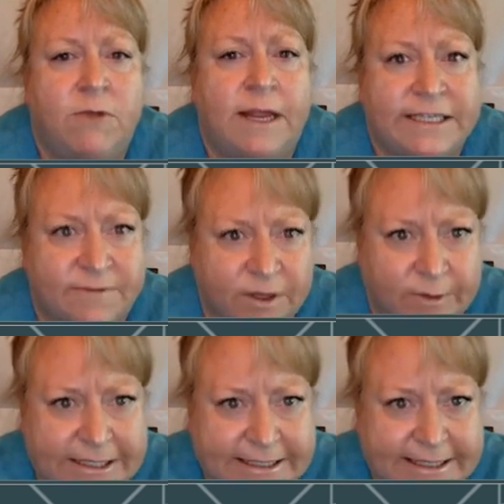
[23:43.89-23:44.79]
relatively
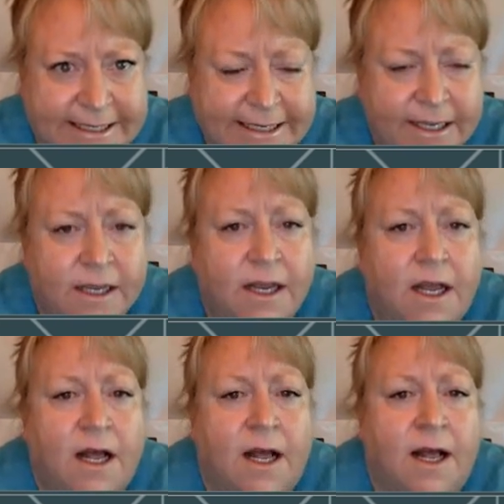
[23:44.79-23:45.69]
recently
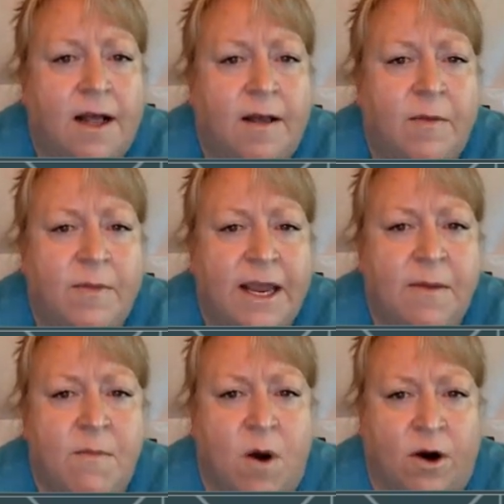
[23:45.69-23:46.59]
um,
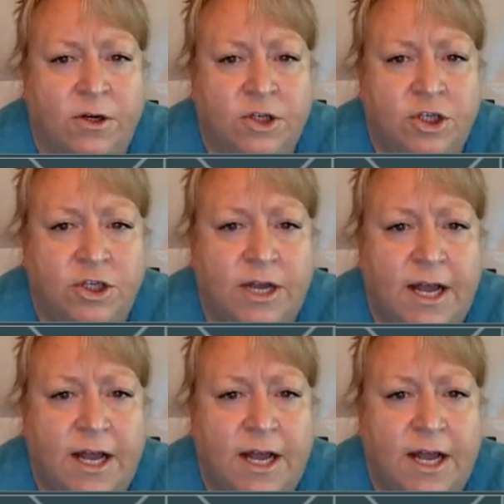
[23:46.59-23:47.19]
in March.